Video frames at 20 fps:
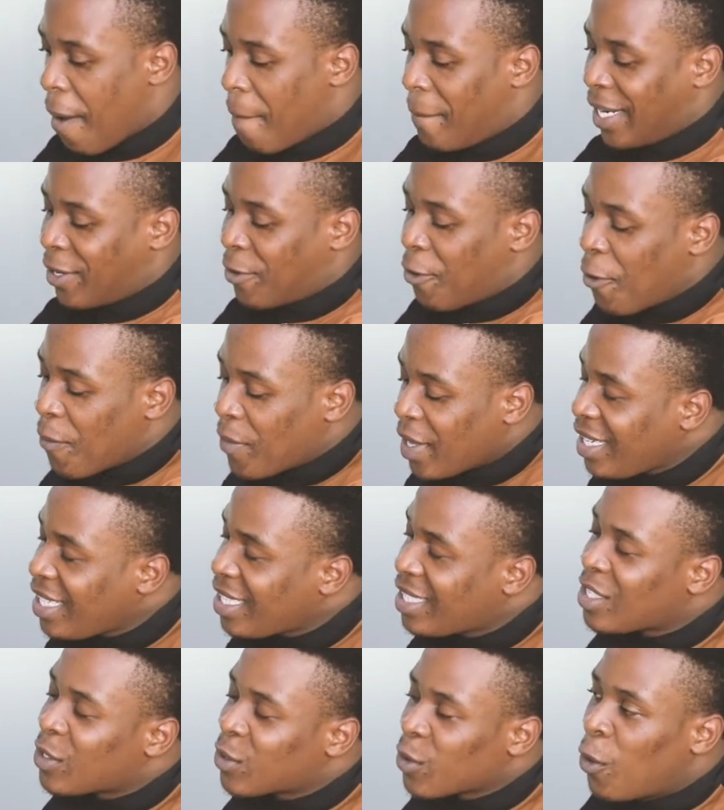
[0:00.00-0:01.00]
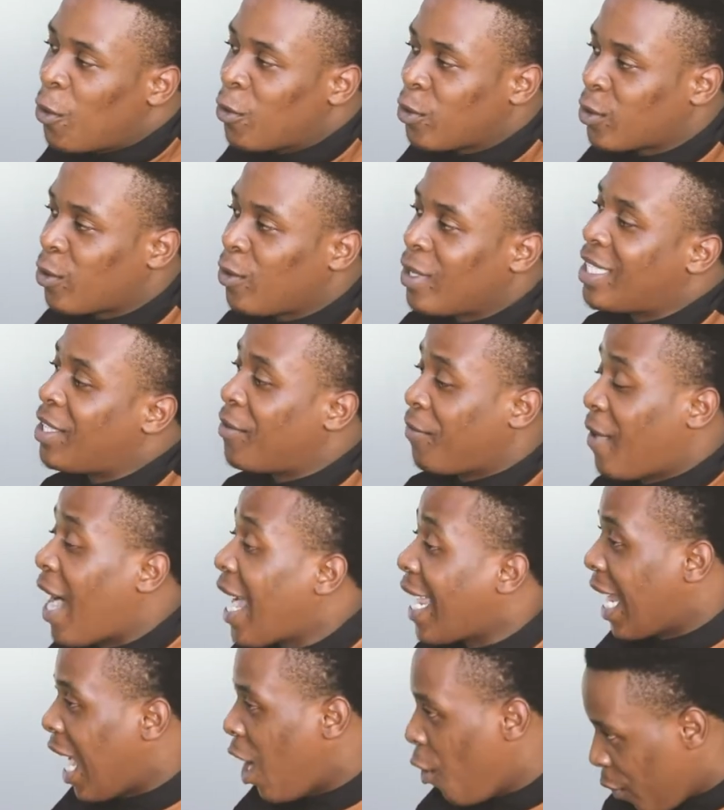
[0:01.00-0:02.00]
but communities also
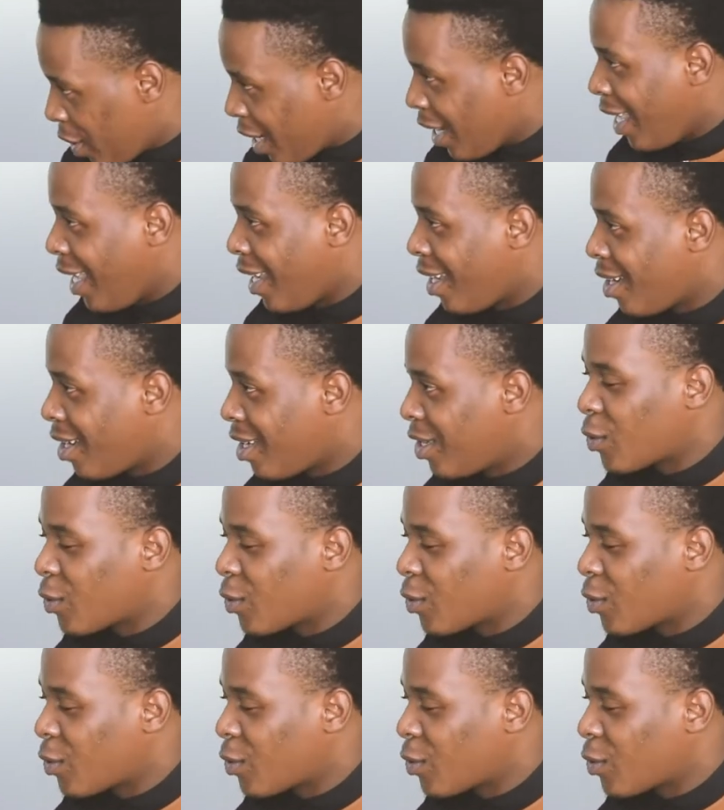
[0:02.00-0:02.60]
define how we learn.